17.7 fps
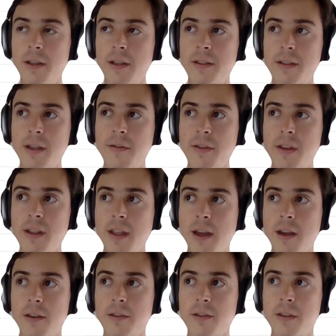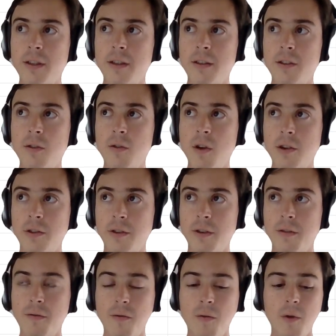
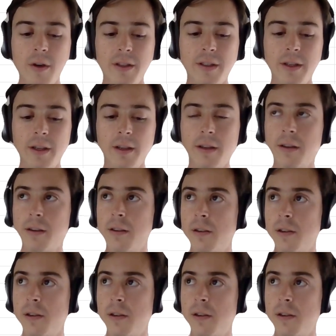7,214.